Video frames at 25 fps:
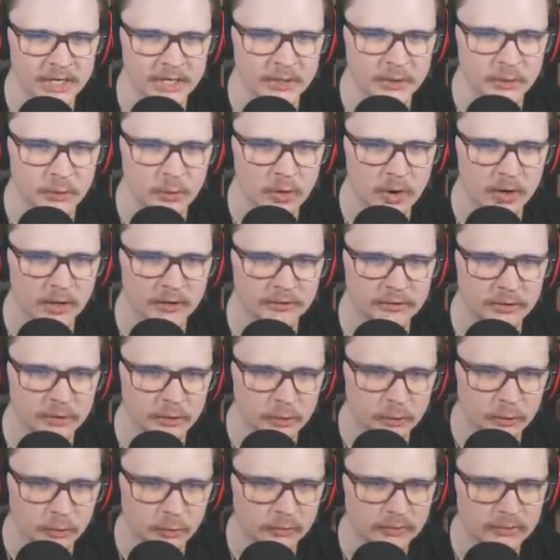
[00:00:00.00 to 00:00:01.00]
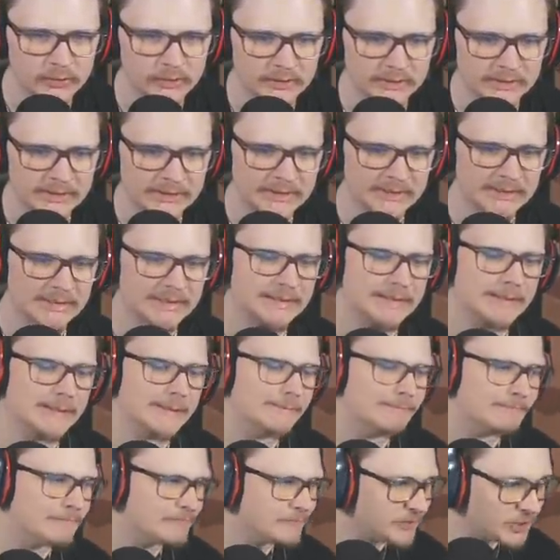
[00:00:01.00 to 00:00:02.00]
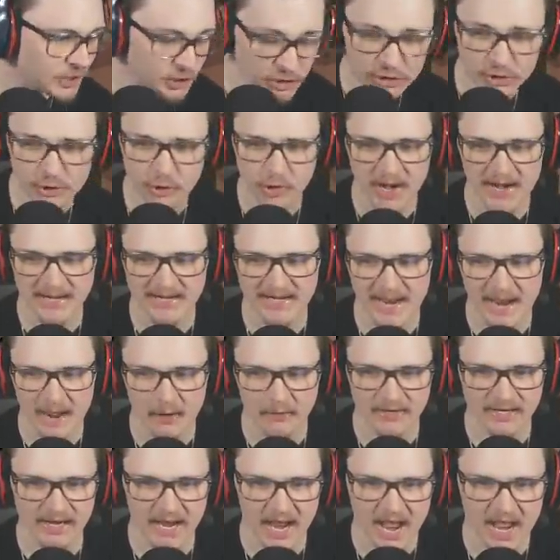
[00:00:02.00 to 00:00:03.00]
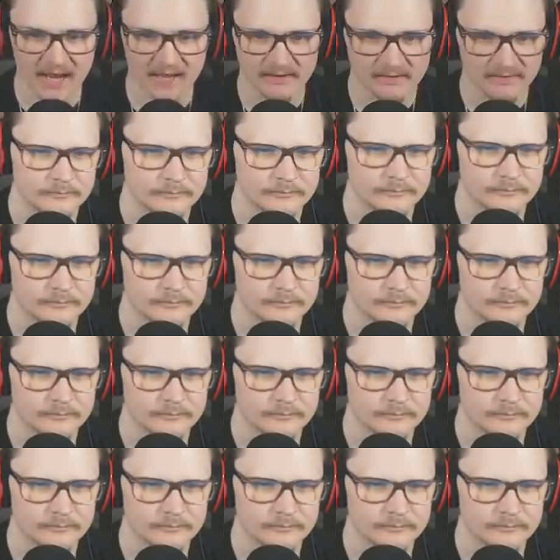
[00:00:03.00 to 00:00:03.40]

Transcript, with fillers: You are due to strike out again.